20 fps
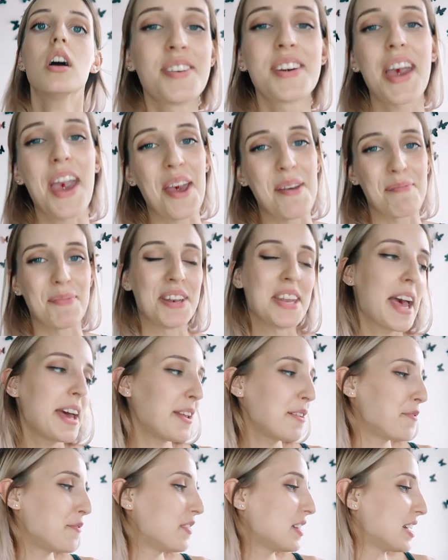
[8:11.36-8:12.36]
Okay,
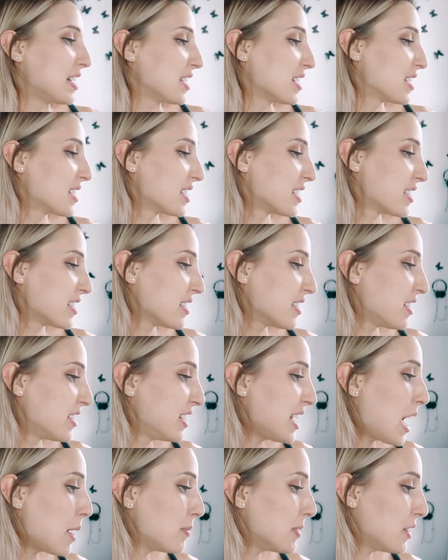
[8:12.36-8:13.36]
Banana Fish,
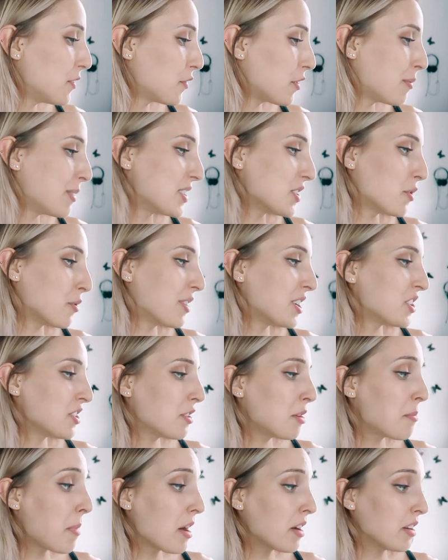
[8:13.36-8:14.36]
adapted from its
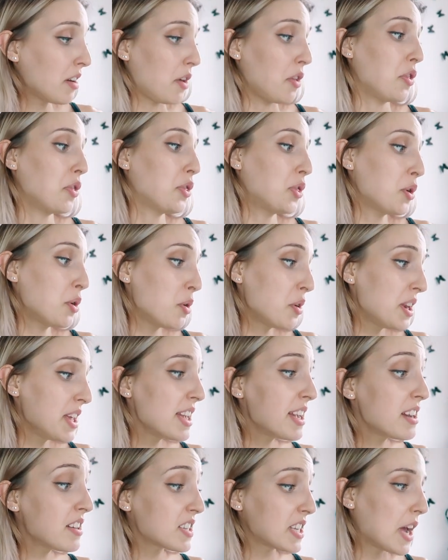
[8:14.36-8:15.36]
original manga
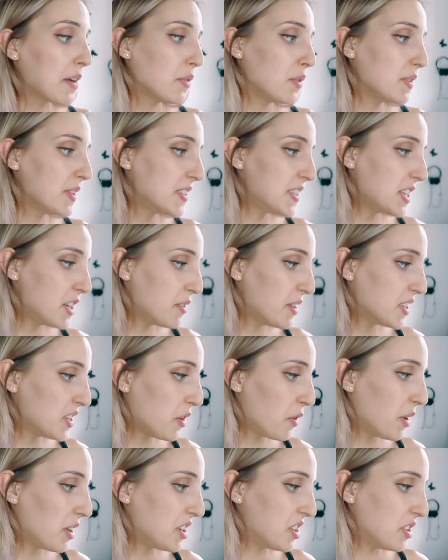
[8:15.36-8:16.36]
30 years after the
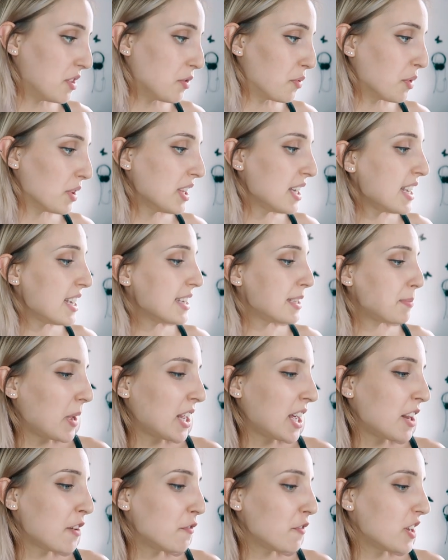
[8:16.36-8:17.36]
series' original release.
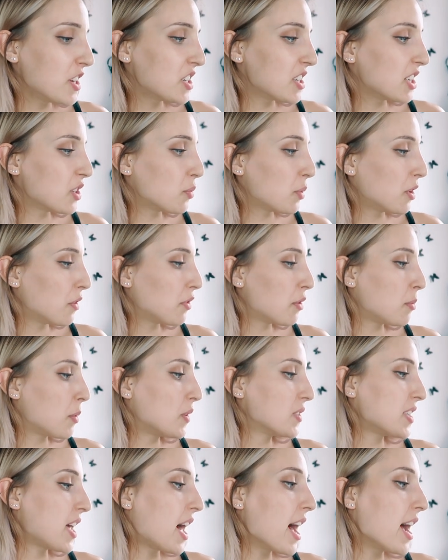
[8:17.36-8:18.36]
Banana Fish is one of the
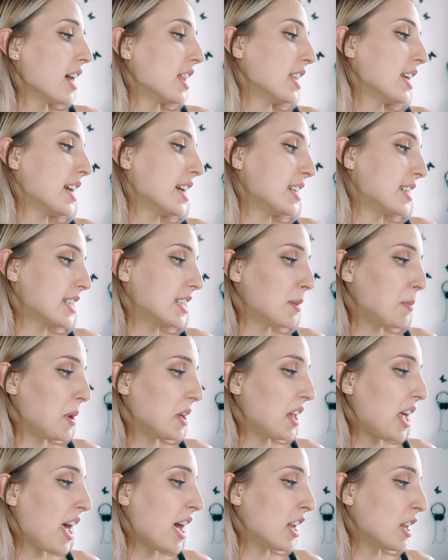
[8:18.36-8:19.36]
most highly
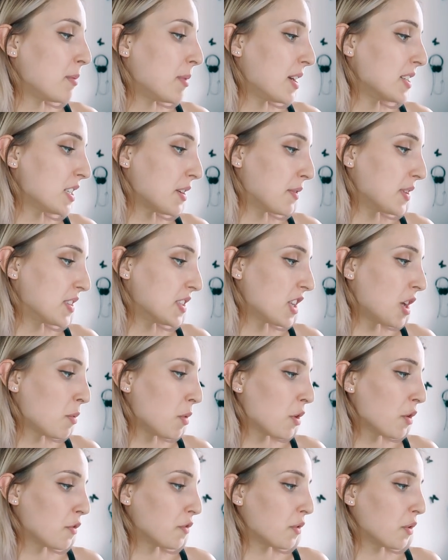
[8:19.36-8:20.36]
anticipated animes of the
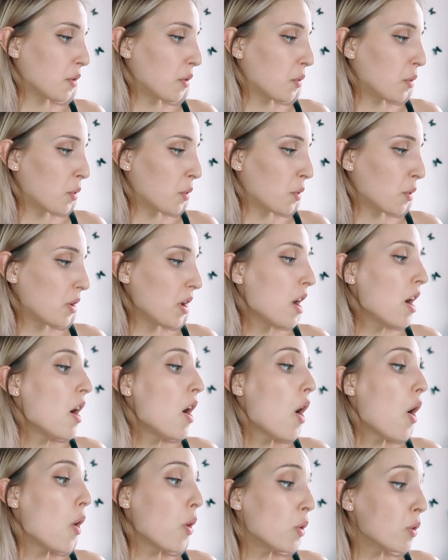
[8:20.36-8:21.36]
summer for all
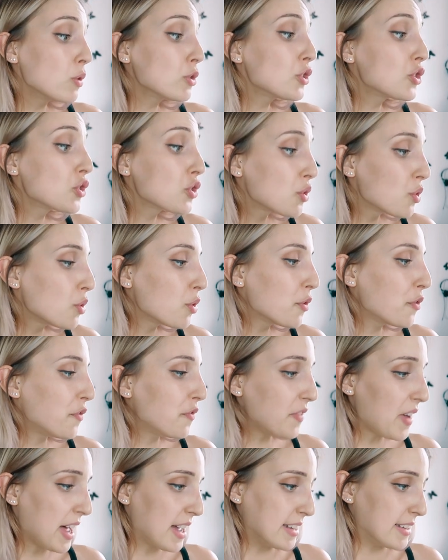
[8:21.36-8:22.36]
old-school
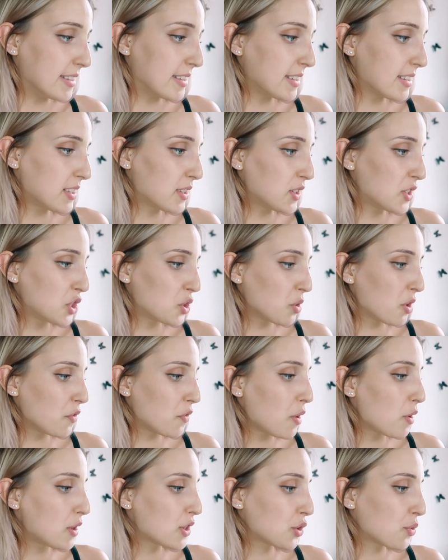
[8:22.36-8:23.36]
fans. The story
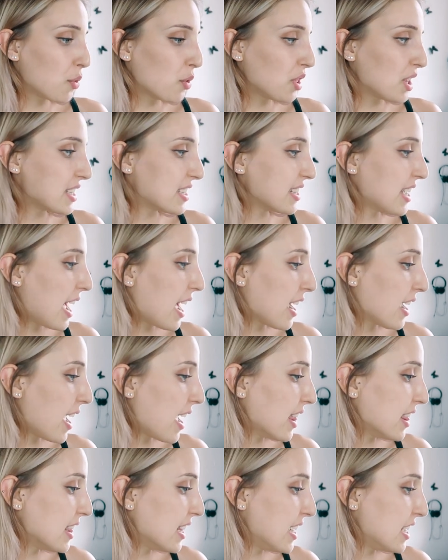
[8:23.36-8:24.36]
follows ruthless
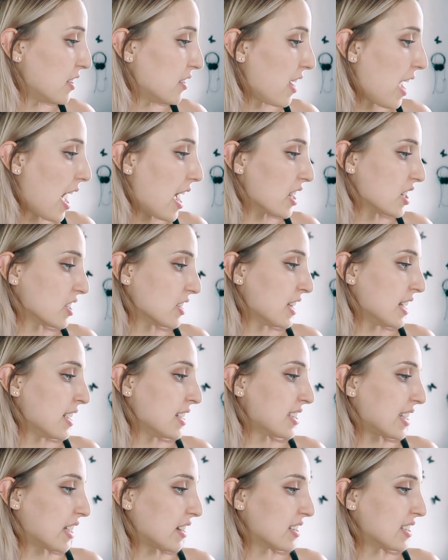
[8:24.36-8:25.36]
gang leader Ash
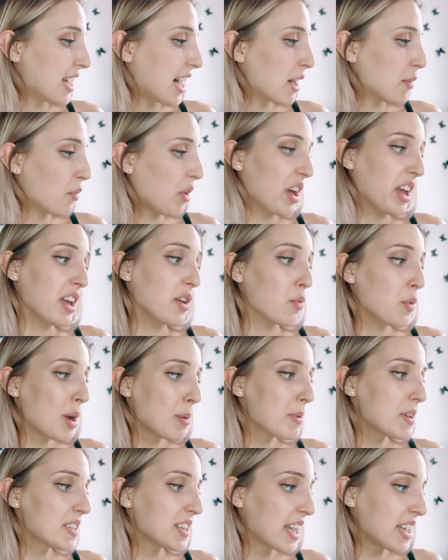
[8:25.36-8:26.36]
Lings at a time where he
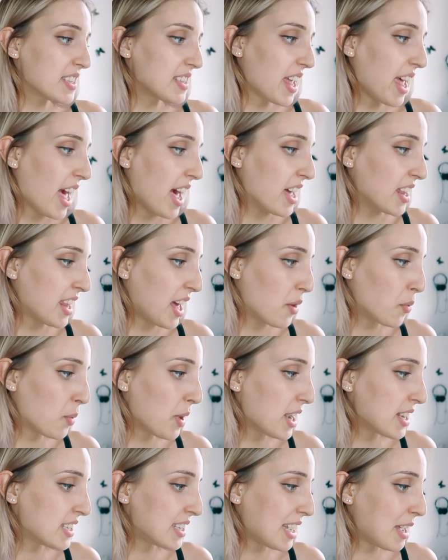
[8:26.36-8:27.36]
rebels against the hand that
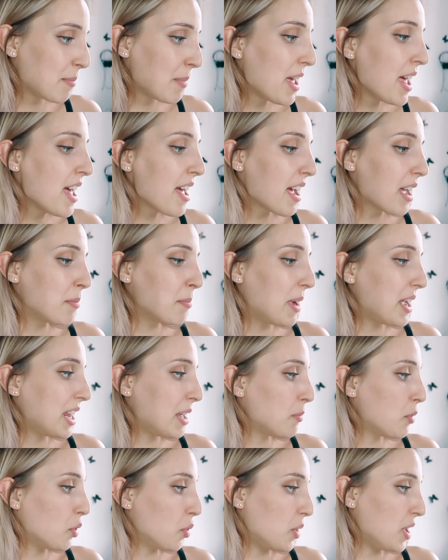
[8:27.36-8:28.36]
raised him and
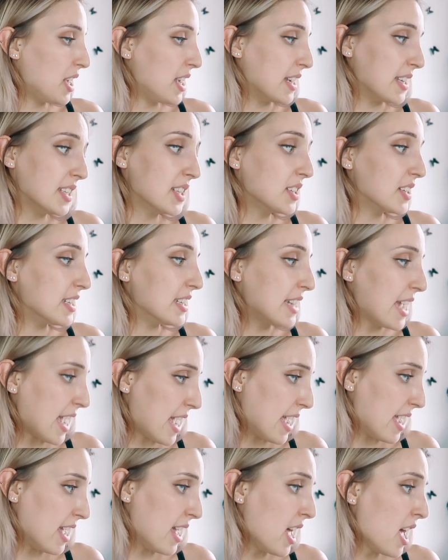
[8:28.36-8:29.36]
made him who he is
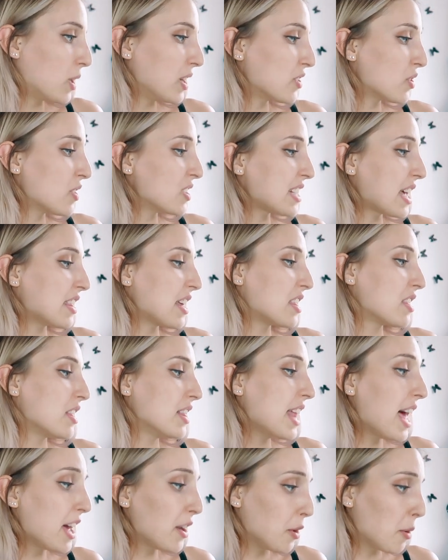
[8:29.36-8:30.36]
today. When it turns out that
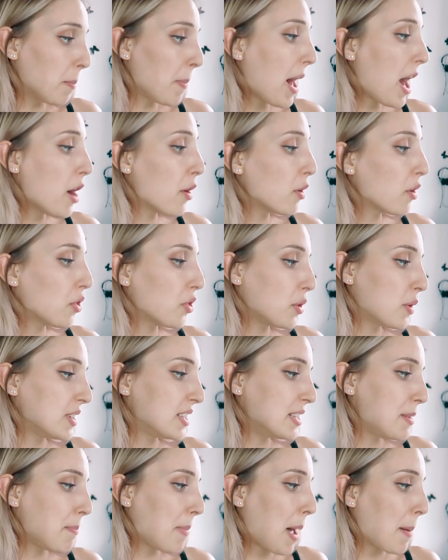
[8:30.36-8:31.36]
the latter,
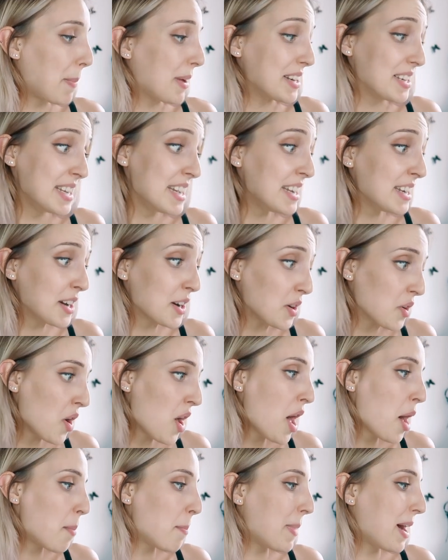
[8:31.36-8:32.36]
power-thirsty Papa
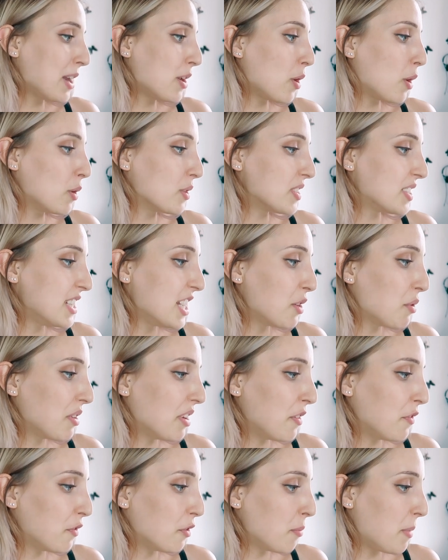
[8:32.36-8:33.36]
Dino, might hold
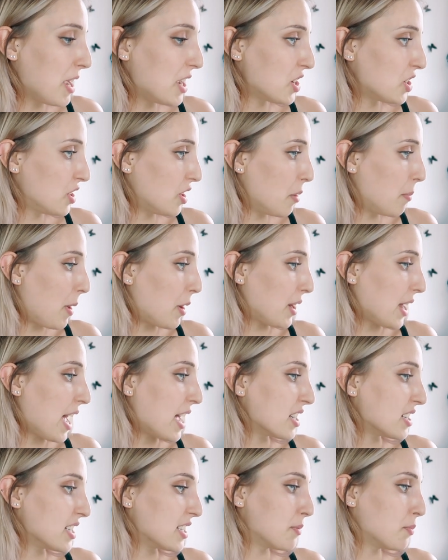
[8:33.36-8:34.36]
secret information about
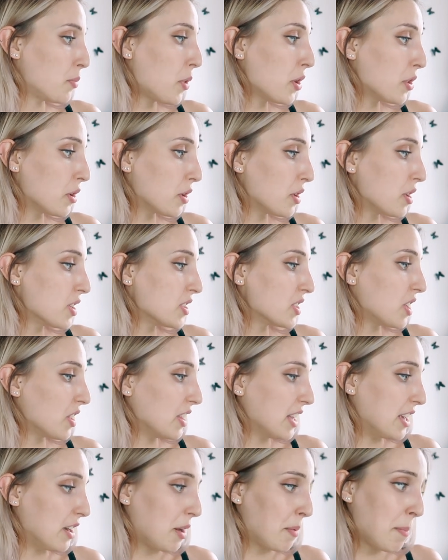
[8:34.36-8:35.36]
Ash's brother,
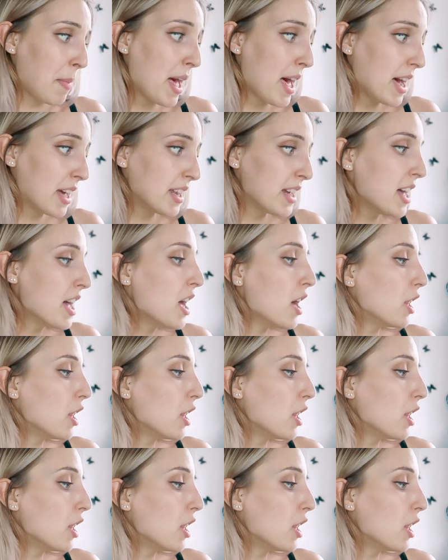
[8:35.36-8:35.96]
suddenly gone mad,